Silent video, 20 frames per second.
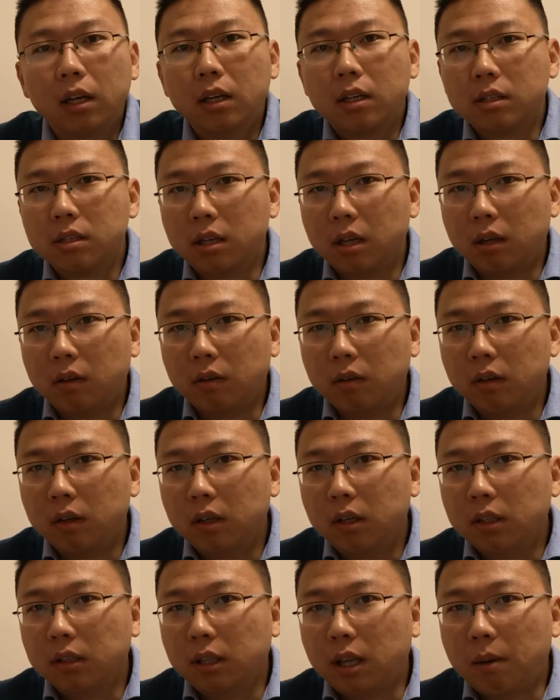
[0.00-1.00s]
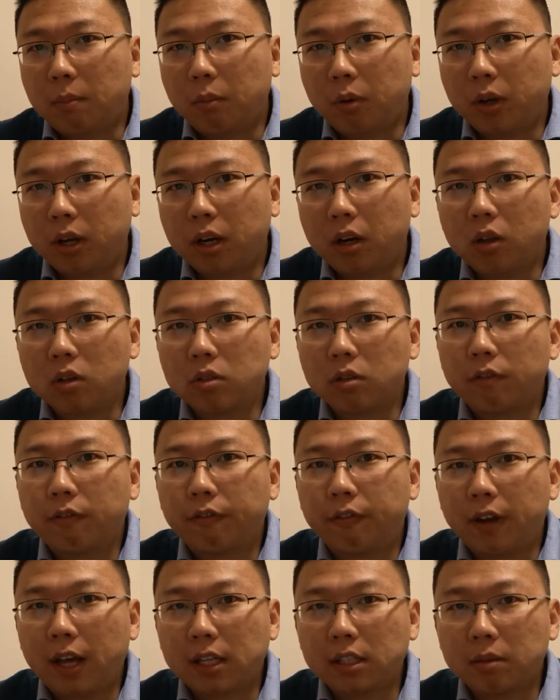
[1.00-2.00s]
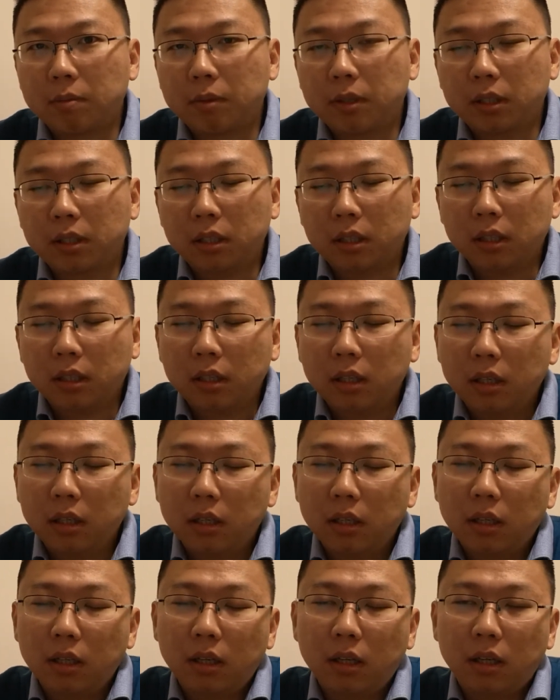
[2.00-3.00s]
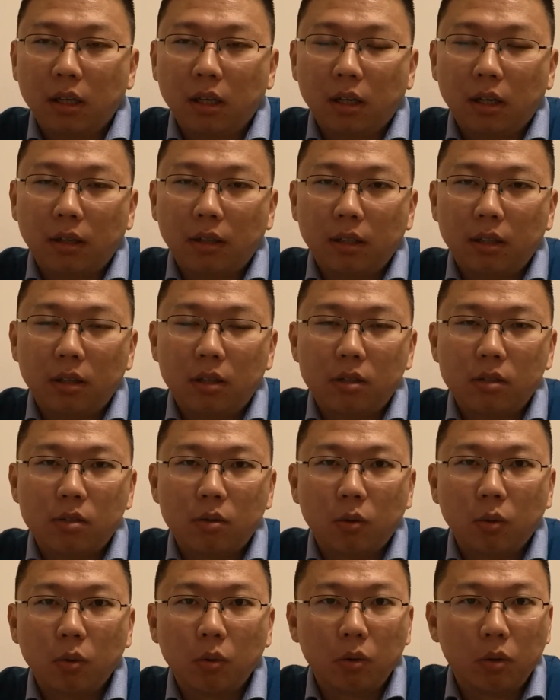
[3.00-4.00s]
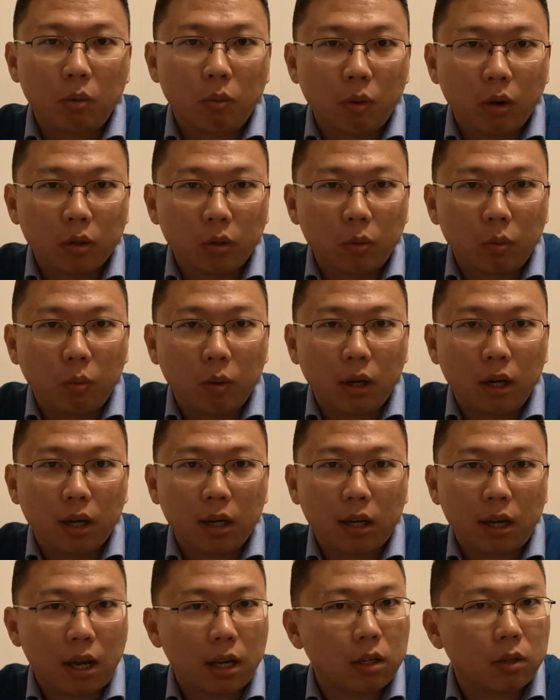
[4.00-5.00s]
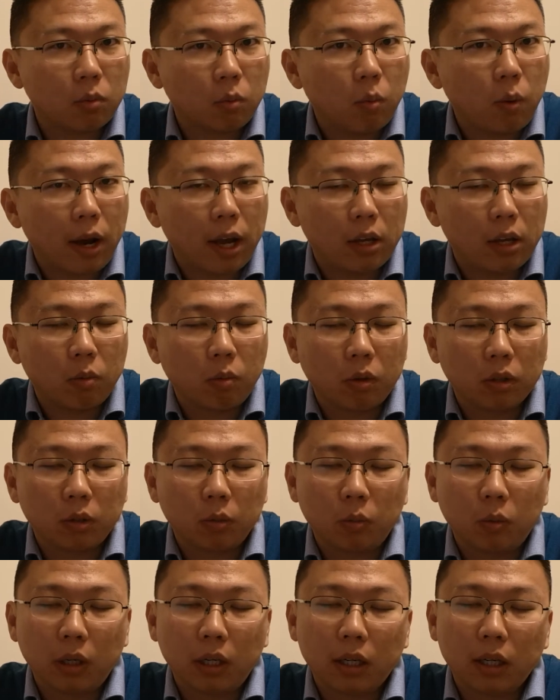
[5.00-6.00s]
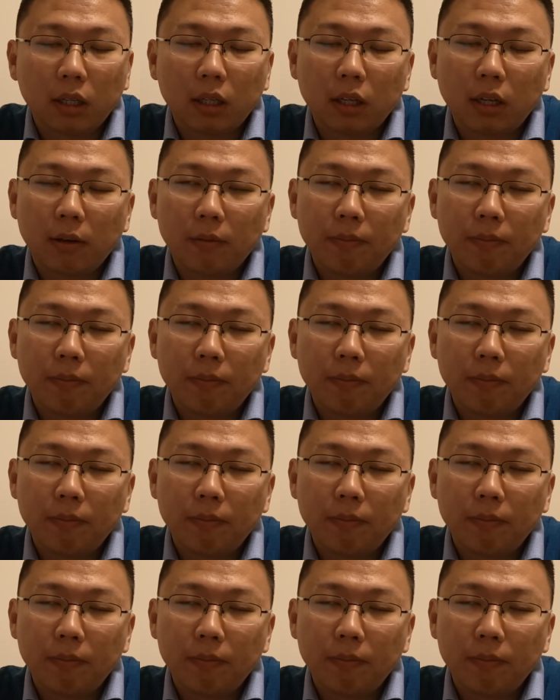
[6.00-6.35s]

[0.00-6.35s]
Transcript: So that brings a lot of flexibility in terms of who you want to work and where want to work.